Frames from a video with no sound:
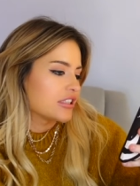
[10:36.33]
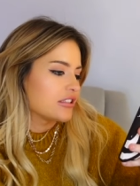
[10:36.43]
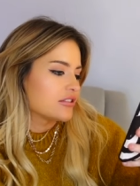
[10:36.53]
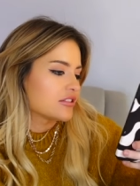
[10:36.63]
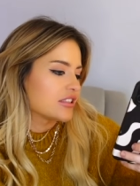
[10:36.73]
That
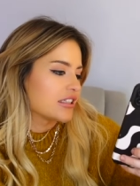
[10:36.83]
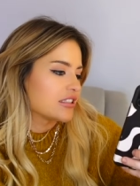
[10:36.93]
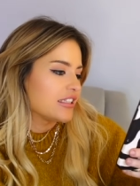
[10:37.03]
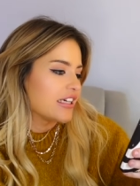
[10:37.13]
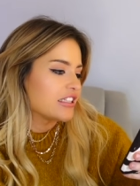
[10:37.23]
looks
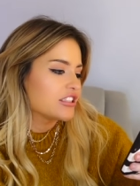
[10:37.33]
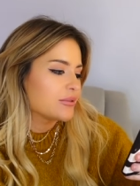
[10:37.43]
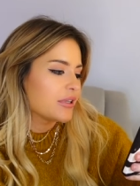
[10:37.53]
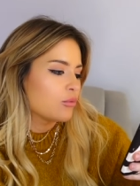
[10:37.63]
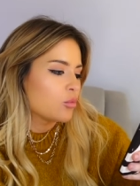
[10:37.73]
nice. Yeah, they do
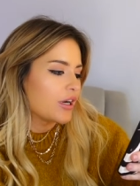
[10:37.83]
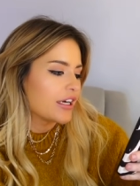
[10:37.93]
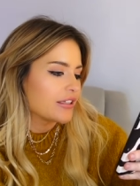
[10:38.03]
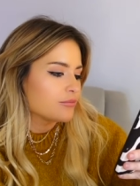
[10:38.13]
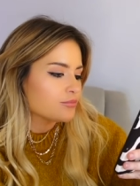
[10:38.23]
it in
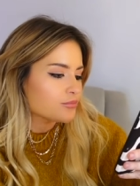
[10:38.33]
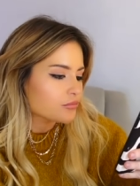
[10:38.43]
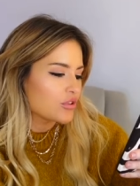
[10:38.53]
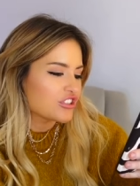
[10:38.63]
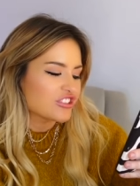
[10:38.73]
white,
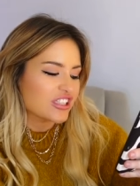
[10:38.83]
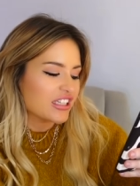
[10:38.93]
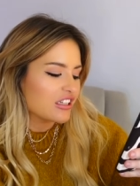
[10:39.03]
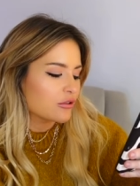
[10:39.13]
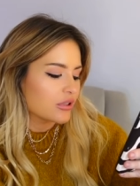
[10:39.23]
which is
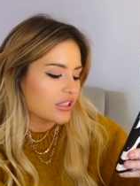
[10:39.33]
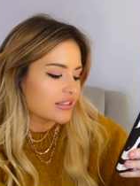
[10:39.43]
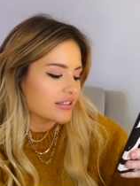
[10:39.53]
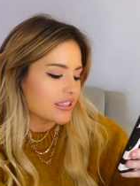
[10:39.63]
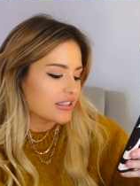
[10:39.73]
equally
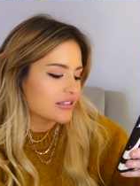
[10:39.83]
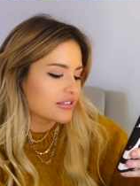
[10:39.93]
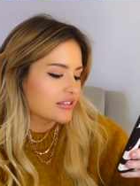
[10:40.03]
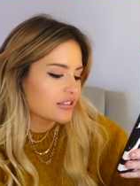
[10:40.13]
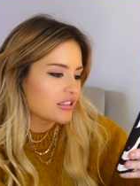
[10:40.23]
as nice.